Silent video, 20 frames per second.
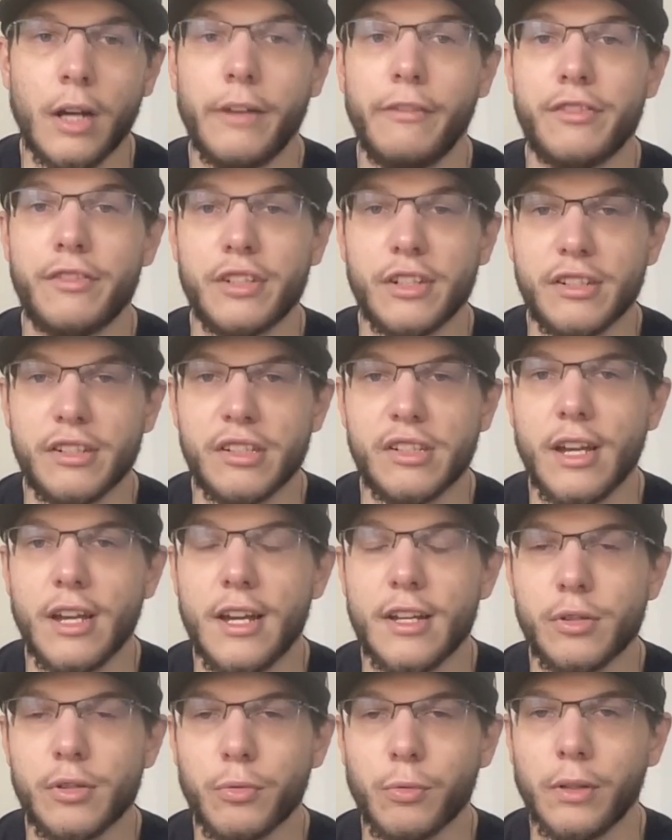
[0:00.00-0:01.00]

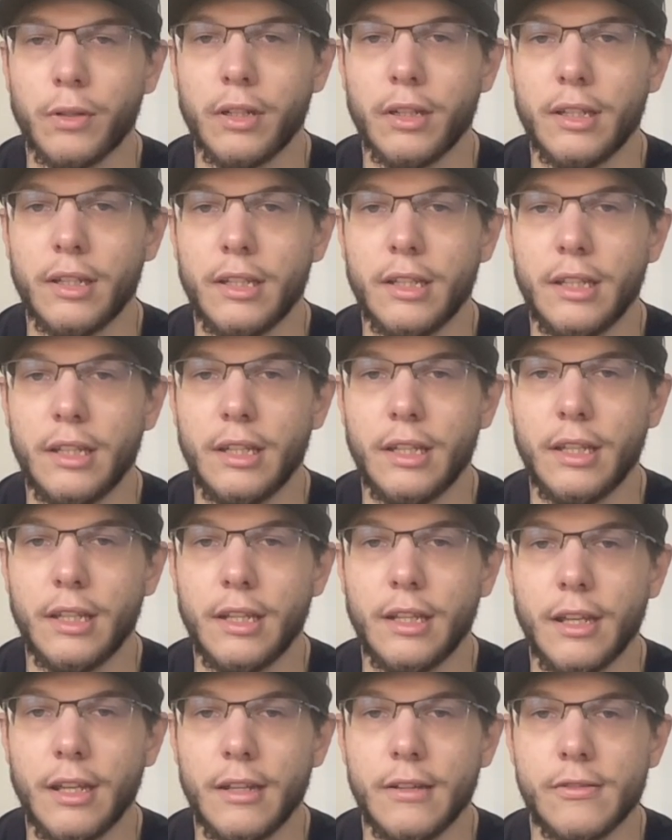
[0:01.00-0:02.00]
success really
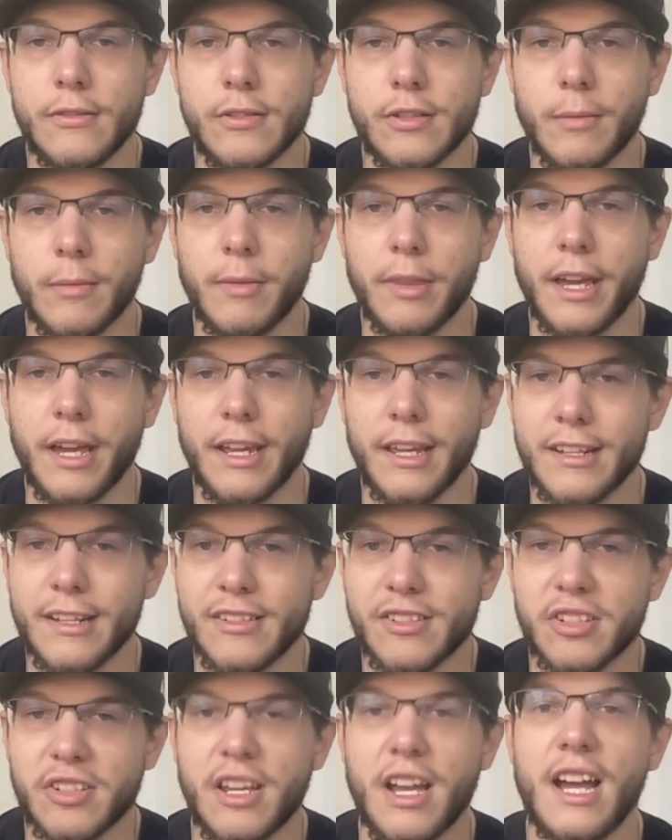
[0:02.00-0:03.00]
in some of that
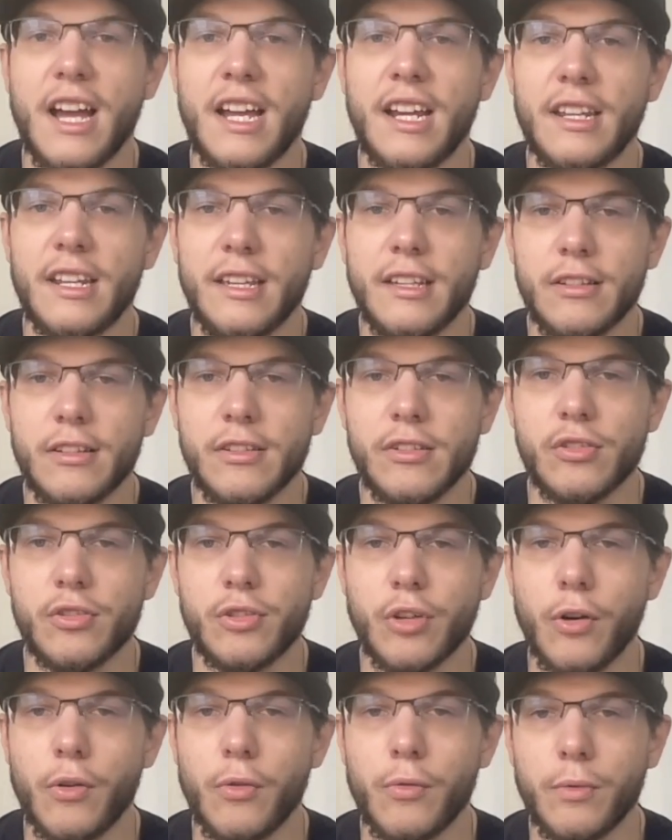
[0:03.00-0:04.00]
inside
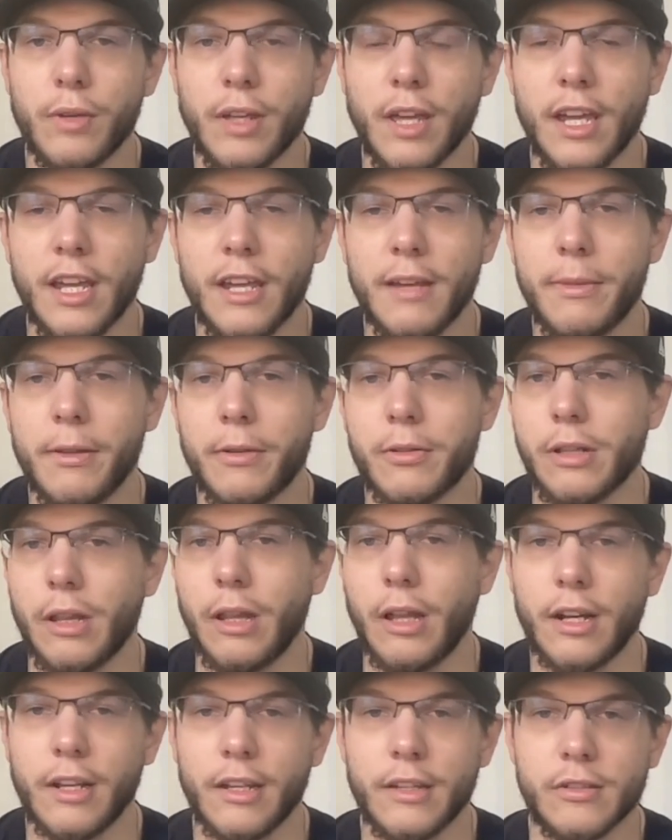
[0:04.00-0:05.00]
zone game. There's a
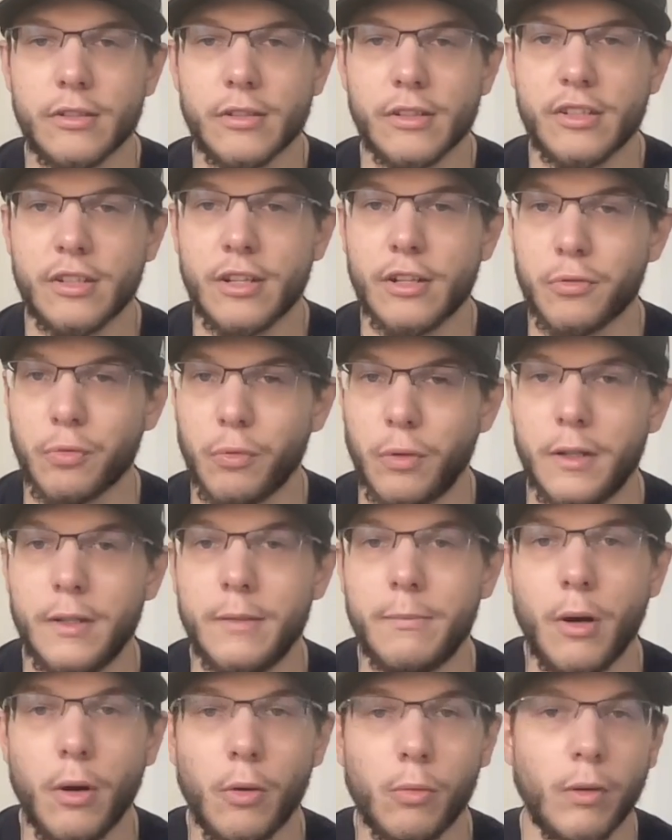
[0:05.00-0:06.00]
lot of success running the
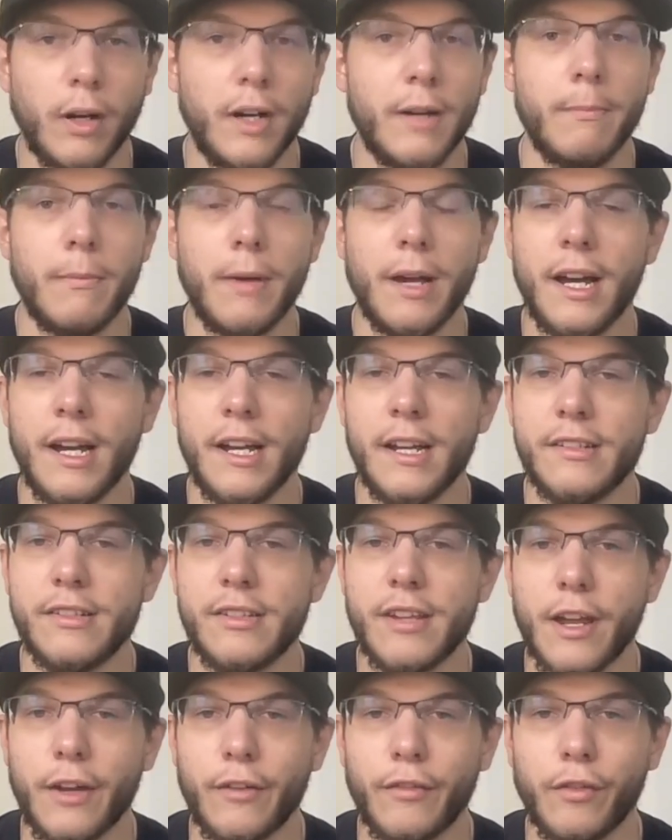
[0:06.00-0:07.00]
ball right behind
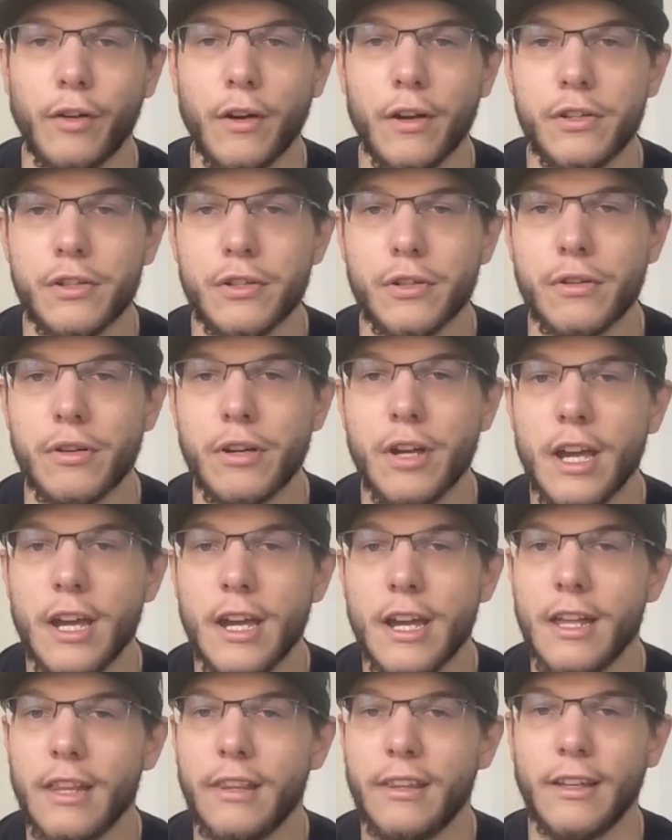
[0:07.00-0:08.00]
Zach Frazier.
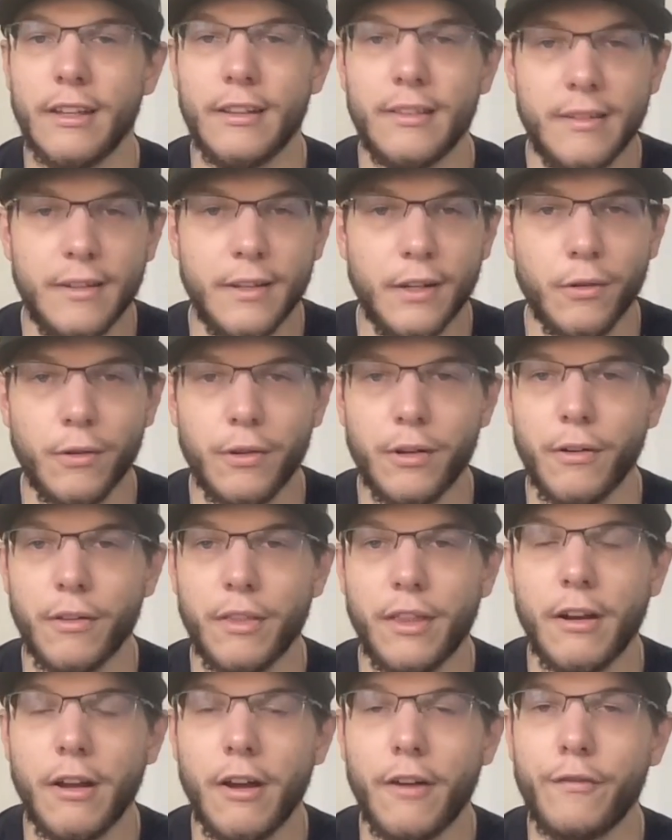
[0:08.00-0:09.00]
The interior of
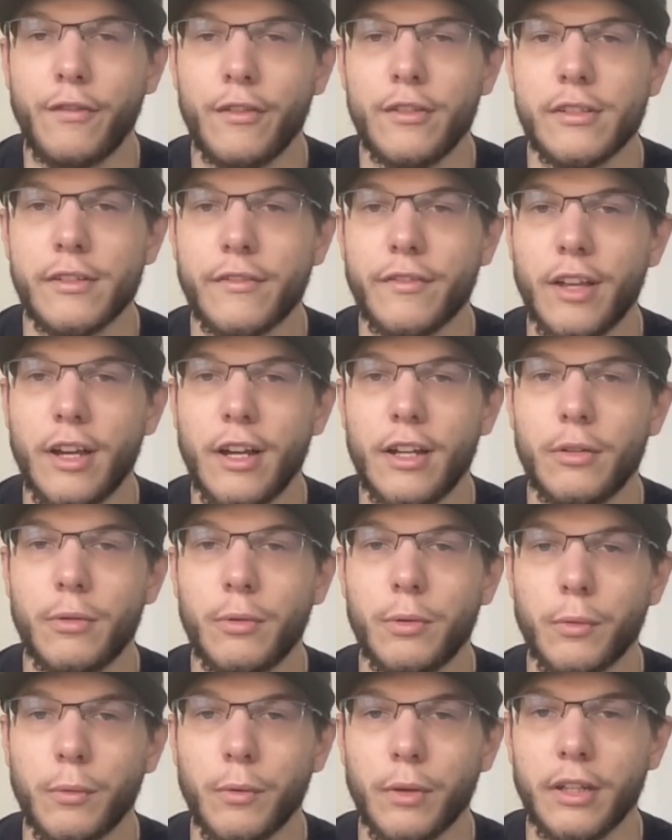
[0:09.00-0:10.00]
that offensive line
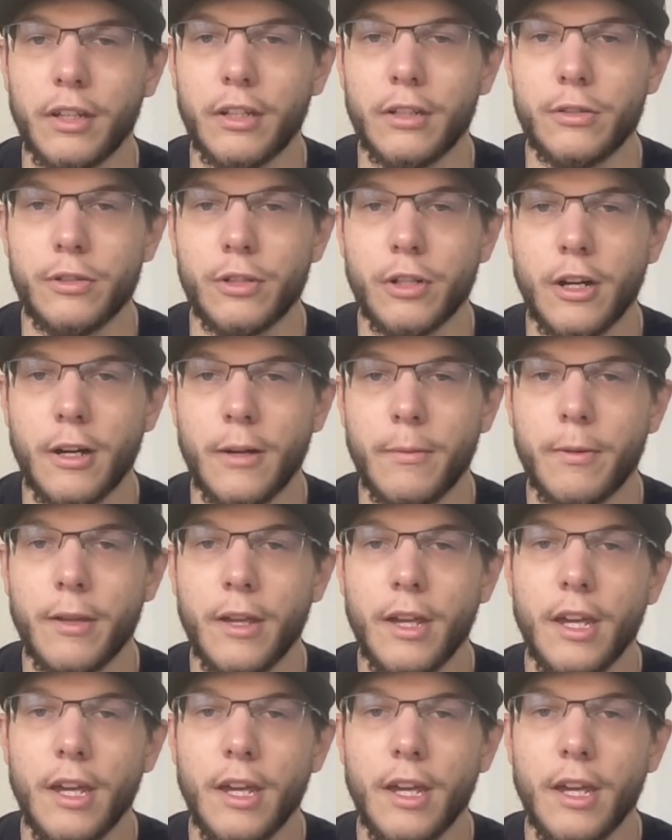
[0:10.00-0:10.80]
doing a really good job